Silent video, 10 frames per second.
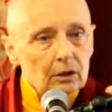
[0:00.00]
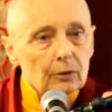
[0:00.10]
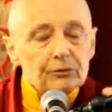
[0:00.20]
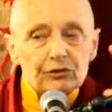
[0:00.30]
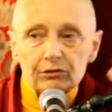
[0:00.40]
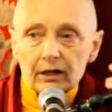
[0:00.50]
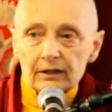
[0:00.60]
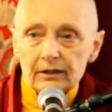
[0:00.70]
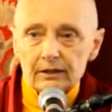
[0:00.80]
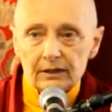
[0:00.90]

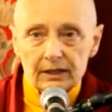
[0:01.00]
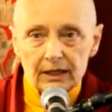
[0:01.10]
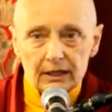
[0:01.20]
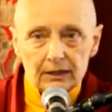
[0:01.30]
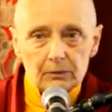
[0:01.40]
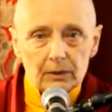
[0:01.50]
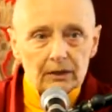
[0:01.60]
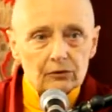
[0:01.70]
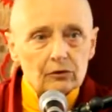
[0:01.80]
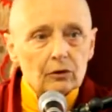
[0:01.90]
obstructed in any
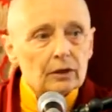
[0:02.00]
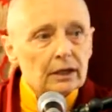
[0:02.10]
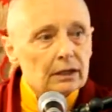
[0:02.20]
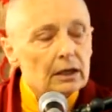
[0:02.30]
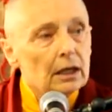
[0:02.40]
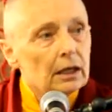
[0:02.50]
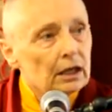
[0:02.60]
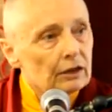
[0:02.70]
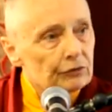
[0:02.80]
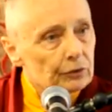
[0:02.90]
way. So
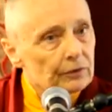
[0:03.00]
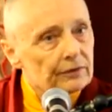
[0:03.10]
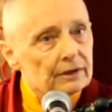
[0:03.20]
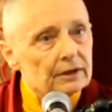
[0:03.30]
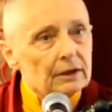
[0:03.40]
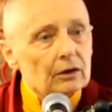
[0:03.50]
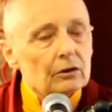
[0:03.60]
if you're sitting